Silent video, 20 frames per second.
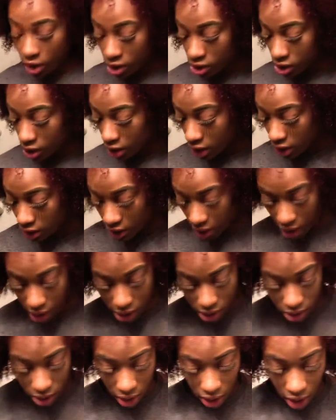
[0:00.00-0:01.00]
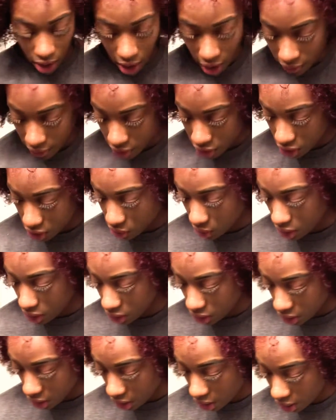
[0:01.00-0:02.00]
So that's how I start off. I just washed
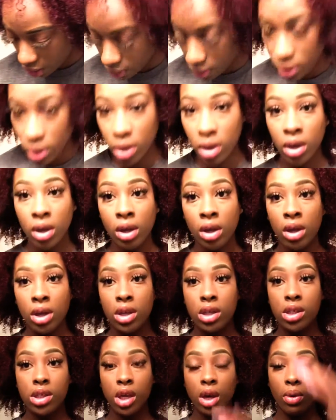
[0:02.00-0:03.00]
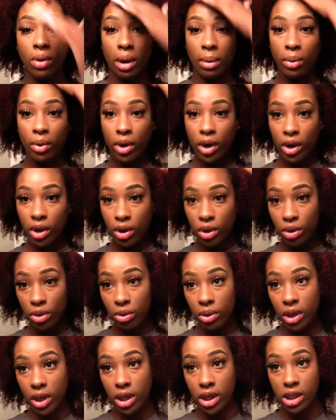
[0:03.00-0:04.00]
it out. So what I'm going to
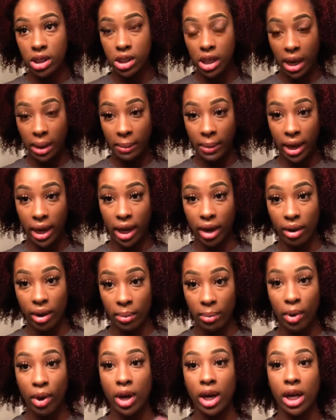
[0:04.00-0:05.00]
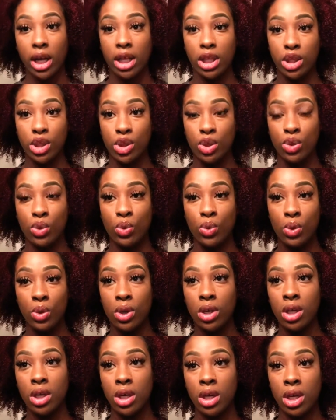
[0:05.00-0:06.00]
do is take my hair and part it into
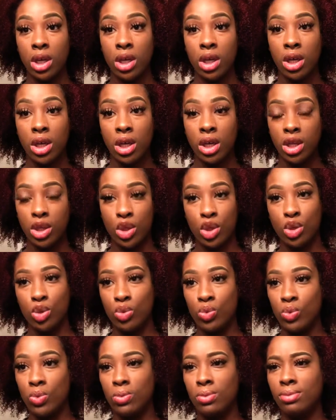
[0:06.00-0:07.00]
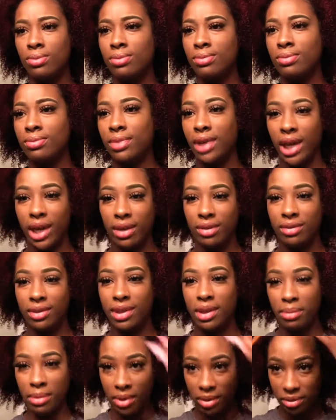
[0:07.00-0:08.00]
two, yeah,
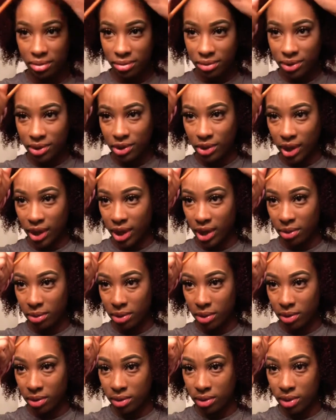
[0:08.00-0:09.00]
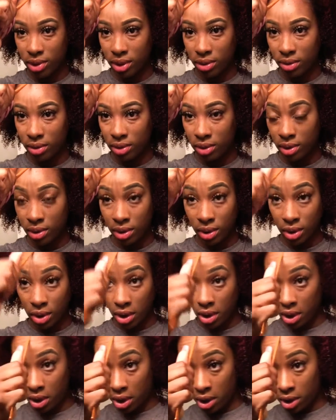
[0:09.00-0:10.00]
in the middle, straight out the middle. So,
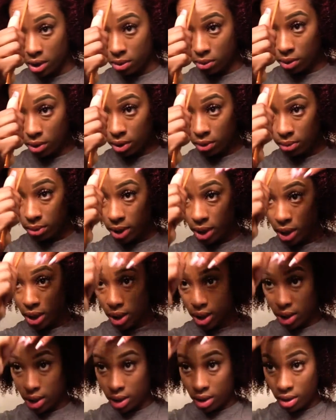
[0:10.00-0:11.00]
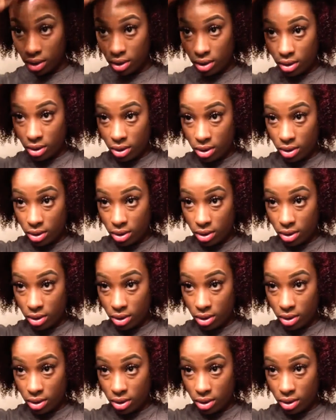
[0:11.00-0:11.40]
middle of the head.